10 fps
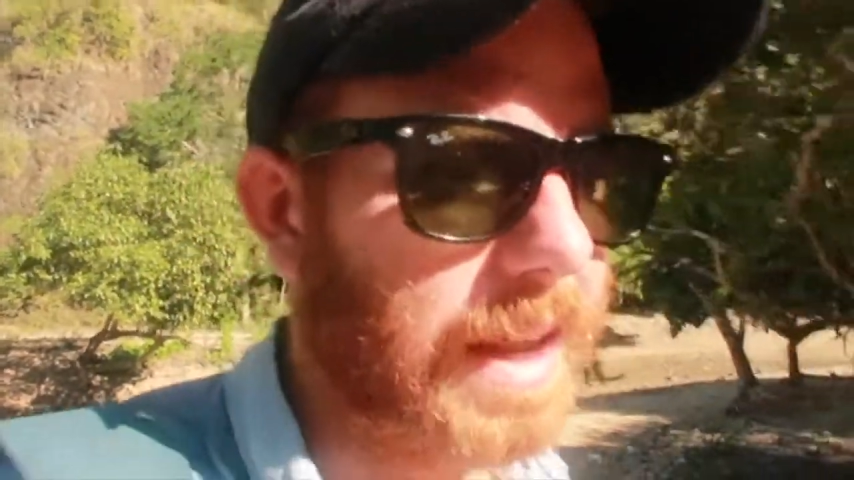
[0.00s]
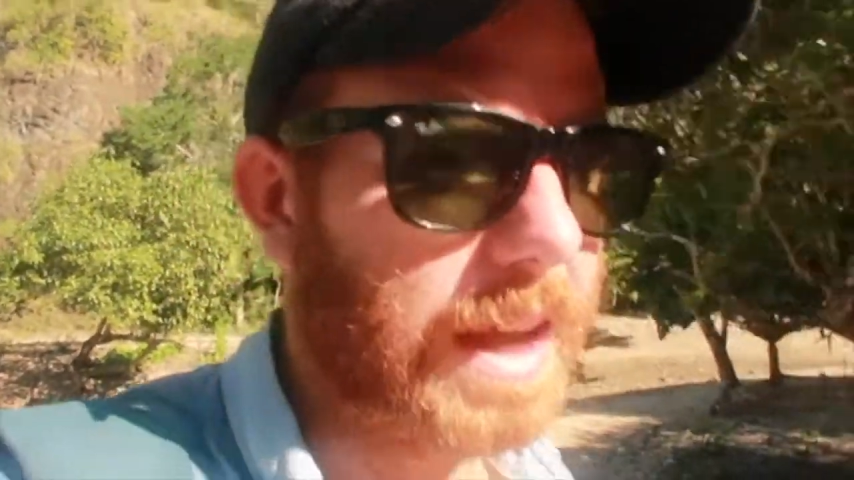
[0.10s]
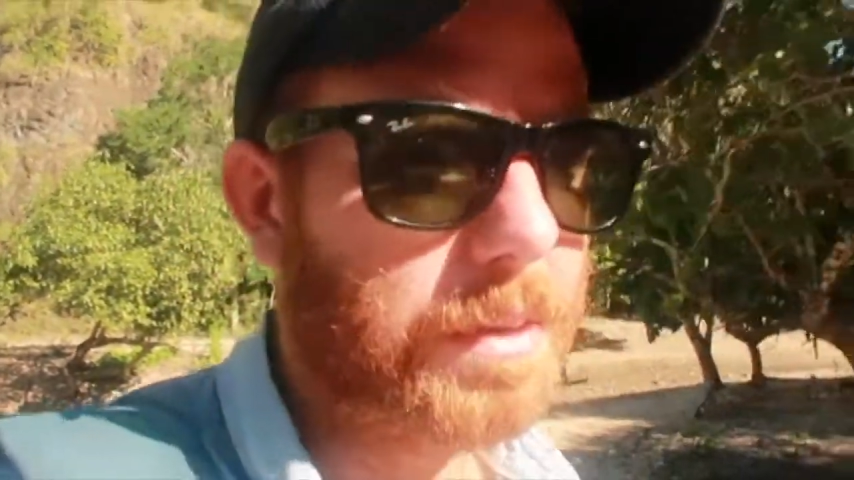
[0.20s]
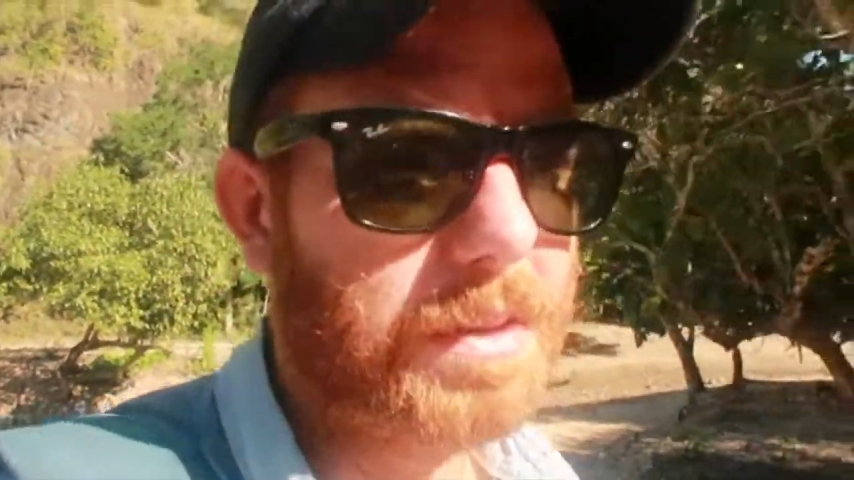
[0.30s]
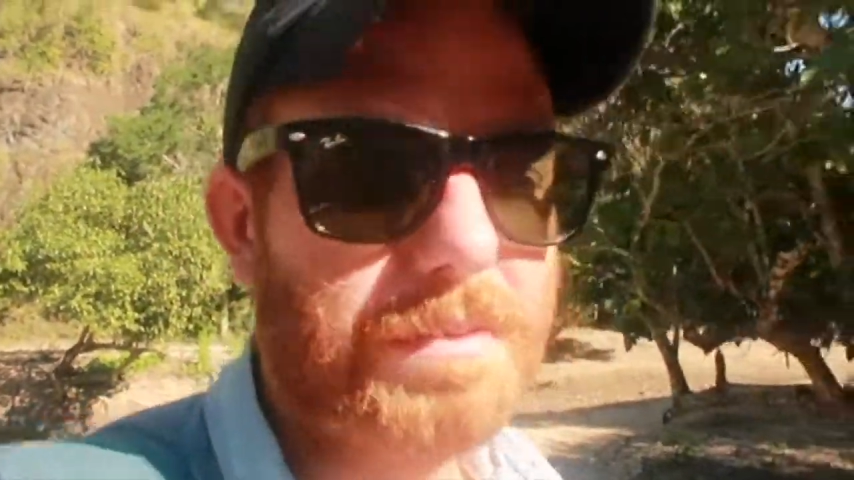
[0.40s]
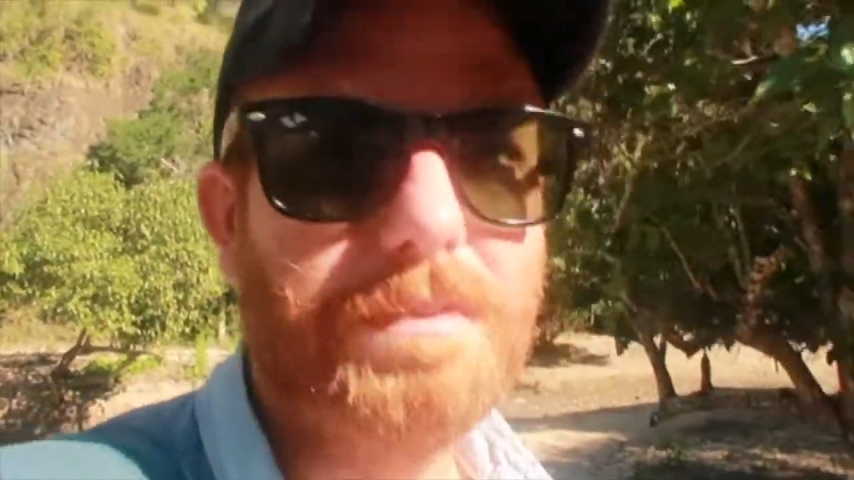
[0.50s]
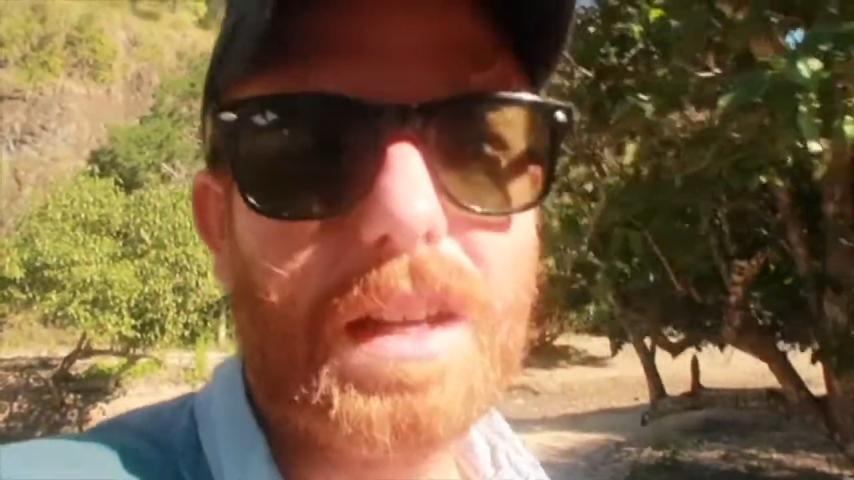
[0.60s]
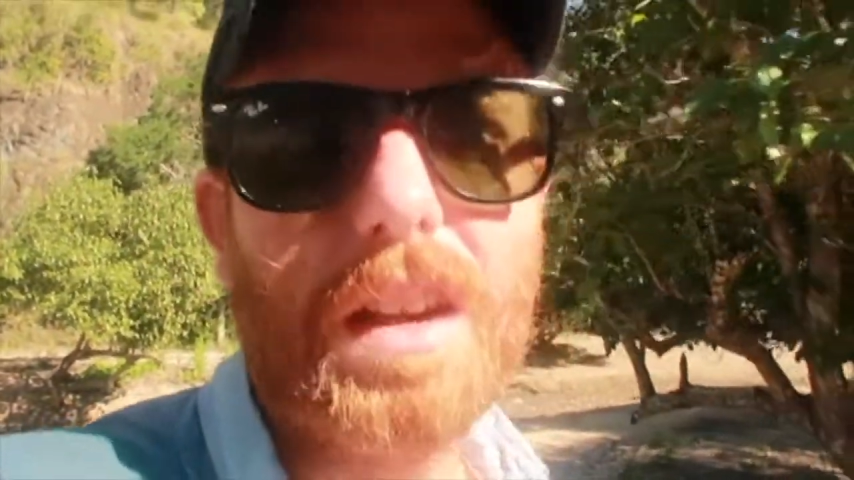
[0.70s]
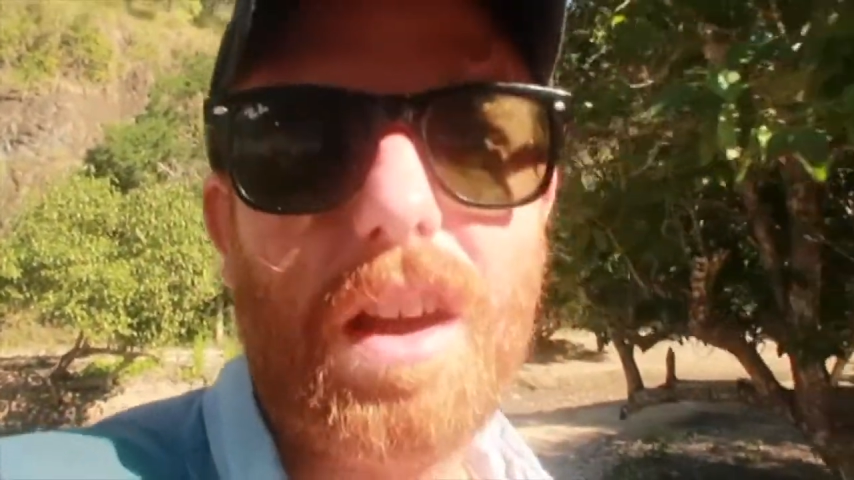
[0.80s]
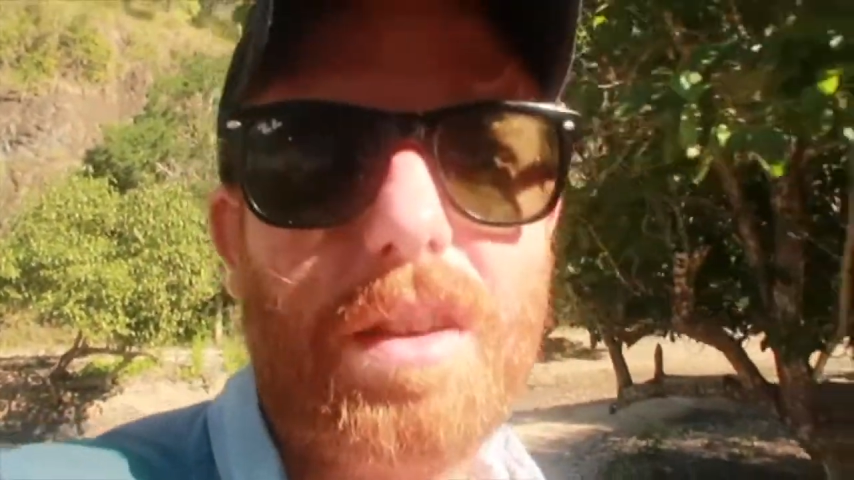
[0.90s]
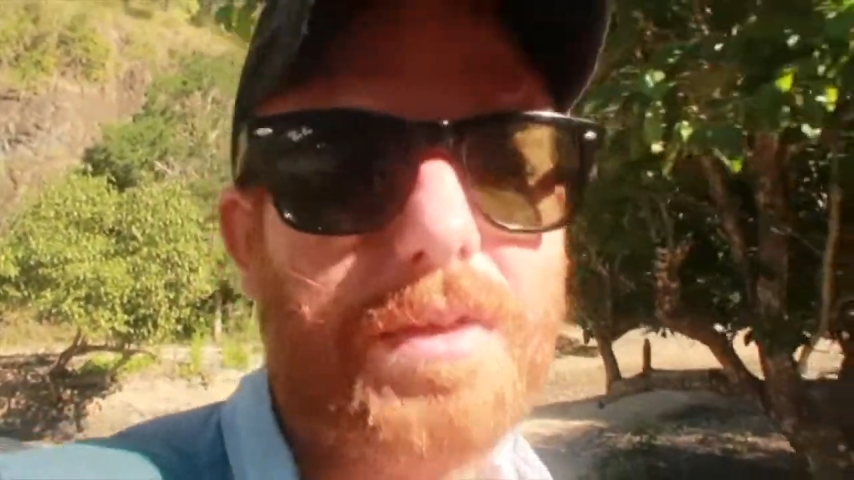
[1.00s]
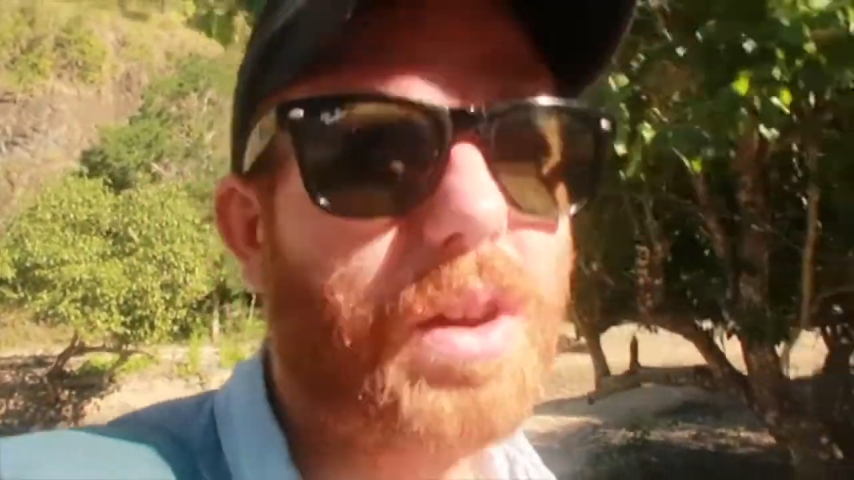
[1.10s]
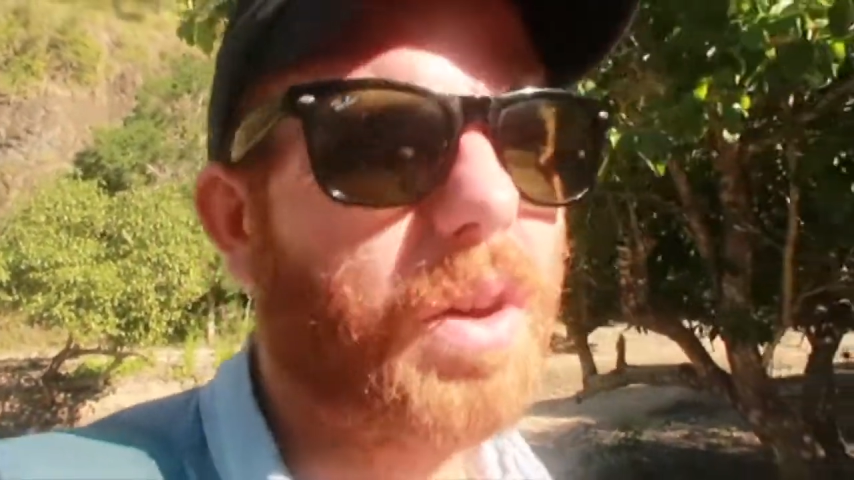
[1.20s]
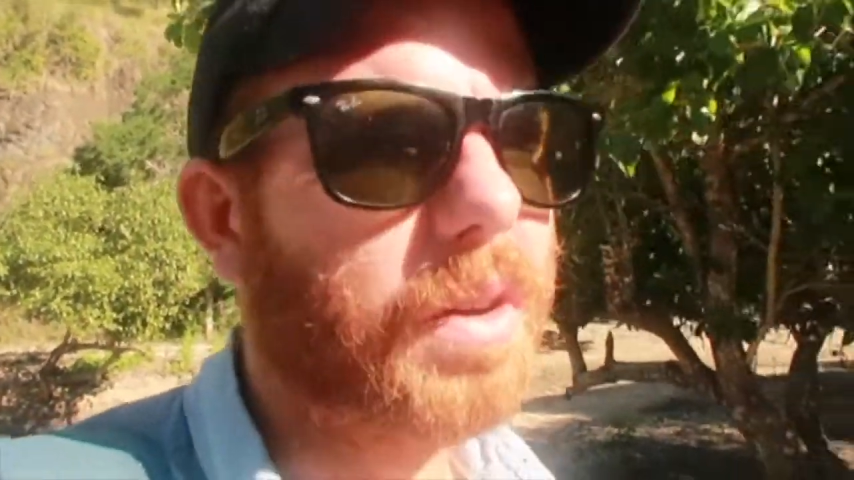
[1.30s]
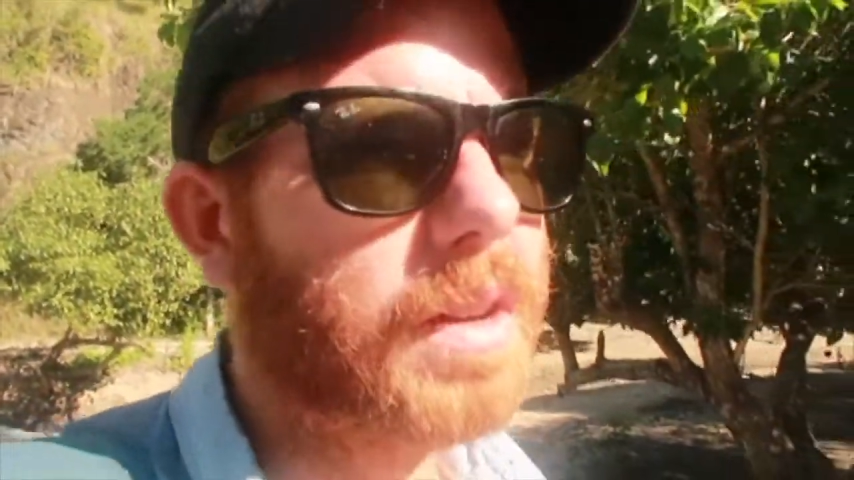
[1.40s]
an hour and a half
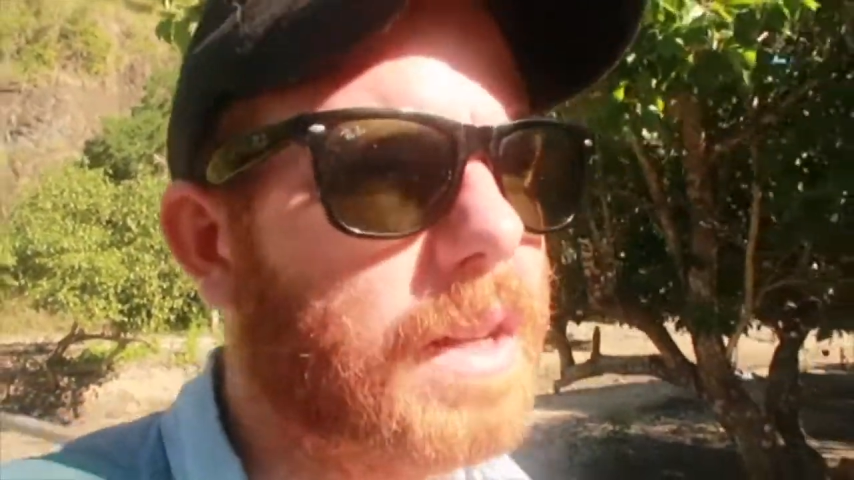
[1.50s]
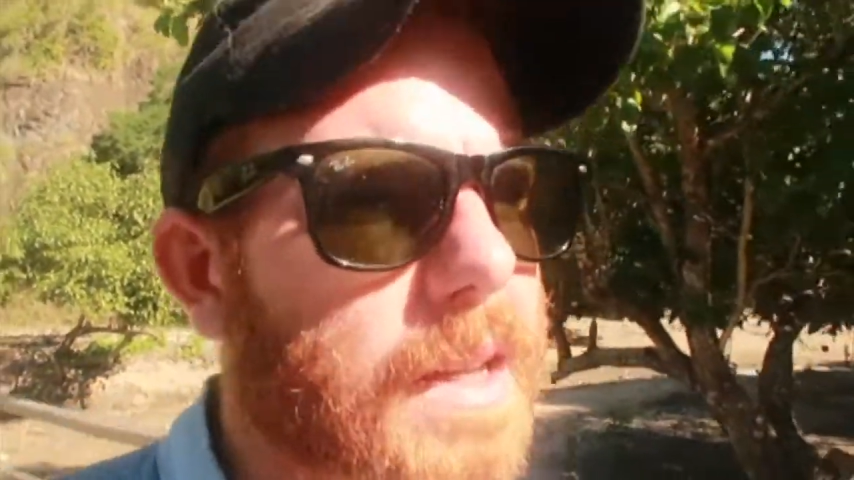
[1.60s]
long.